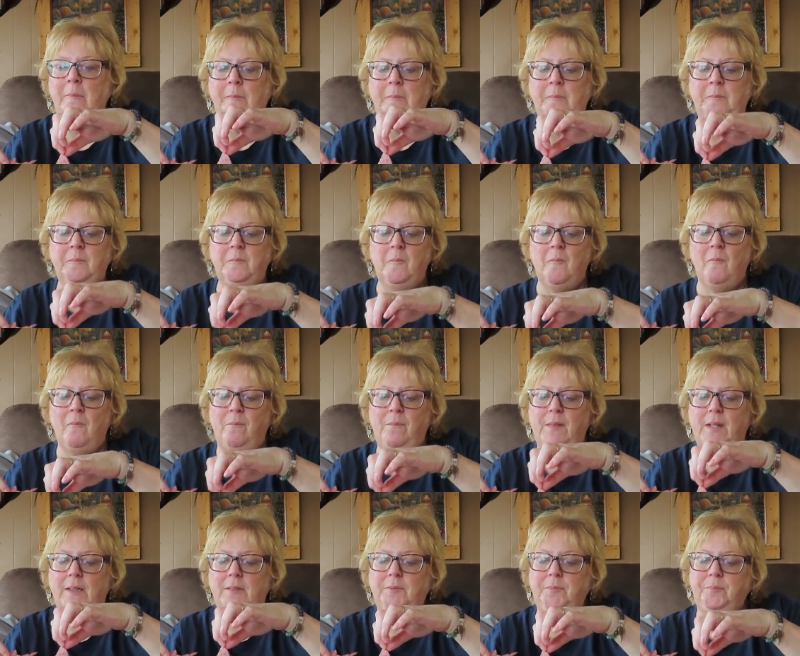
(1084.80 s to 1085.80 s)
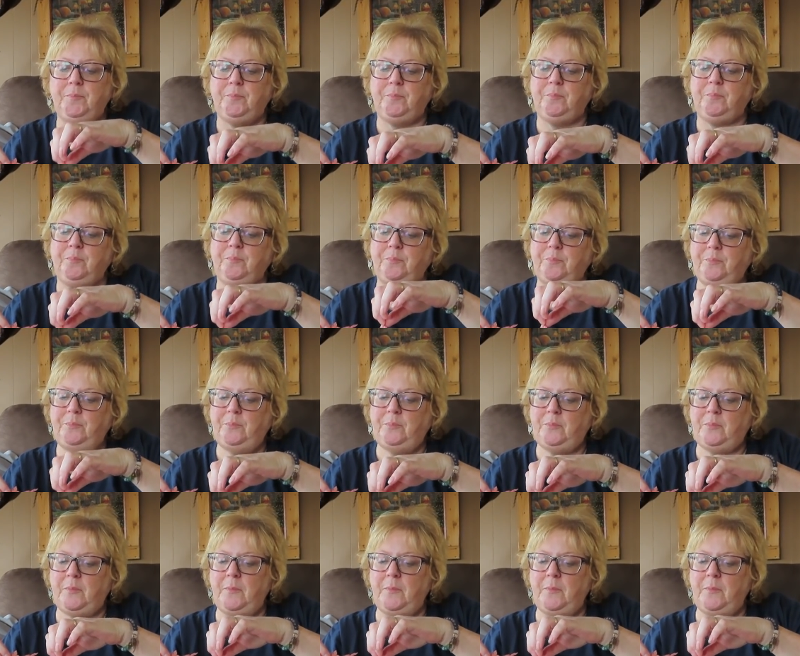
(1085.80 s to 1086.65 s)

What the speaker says: [no speech]